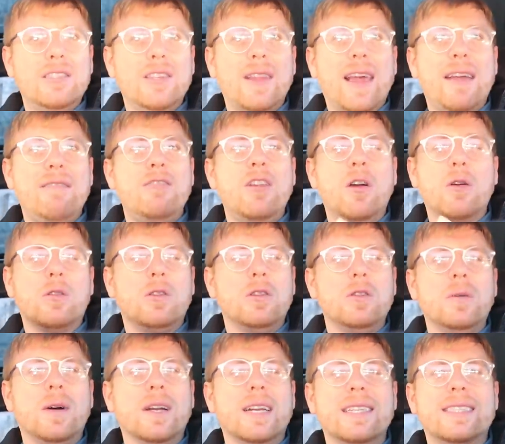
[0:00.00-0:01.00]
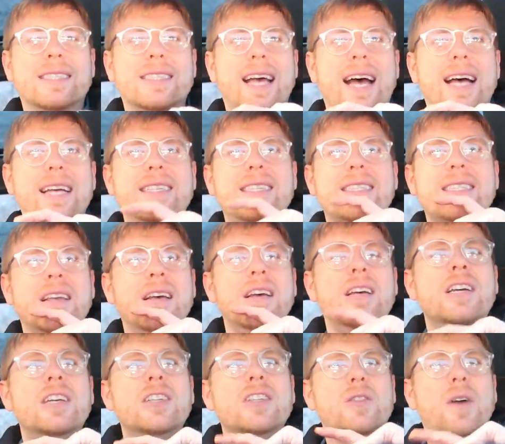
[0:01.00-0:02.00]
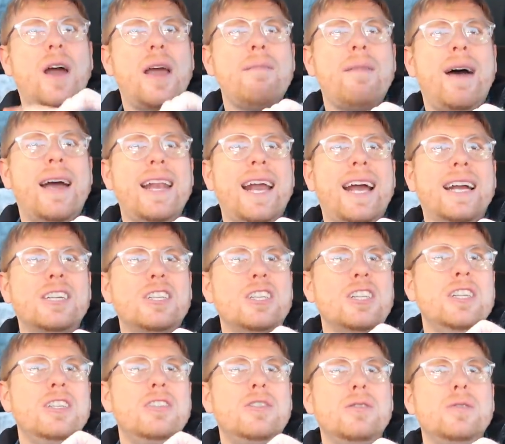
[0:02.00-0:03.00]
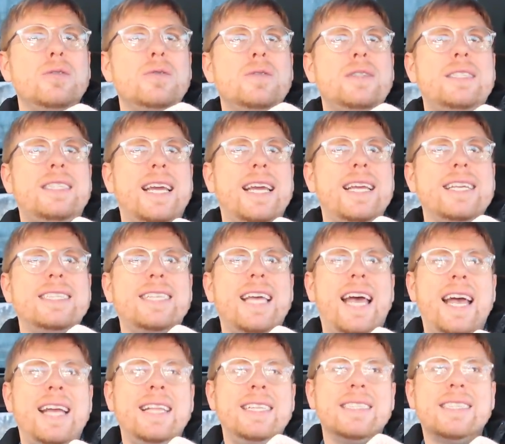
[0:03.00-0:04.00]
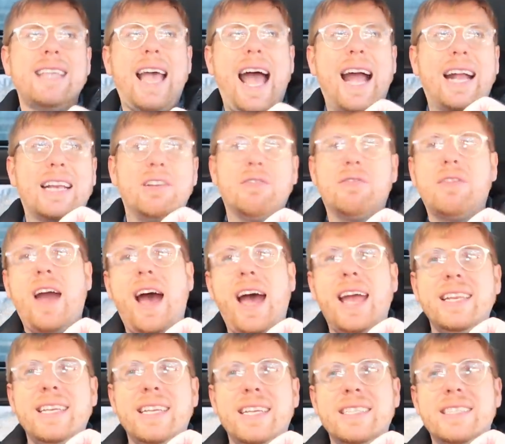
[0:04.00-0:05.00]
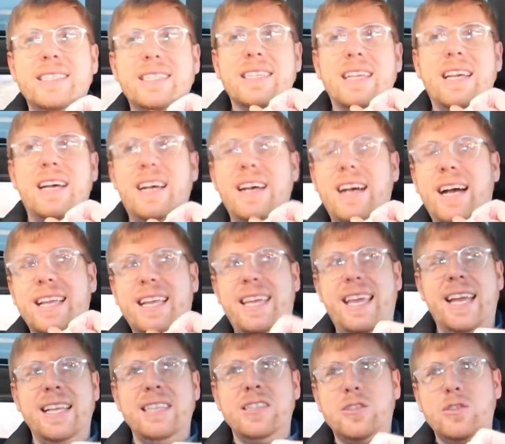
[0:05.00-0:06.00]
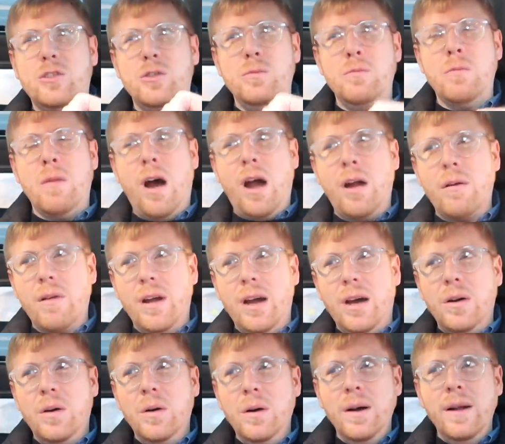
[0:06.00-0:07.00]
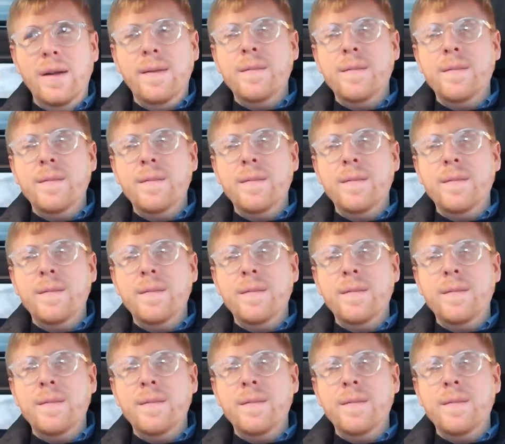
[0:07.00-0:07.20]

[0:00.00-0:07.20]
so they have no clue what it says. So I might actually do day 10's act of kindness again tomorrow,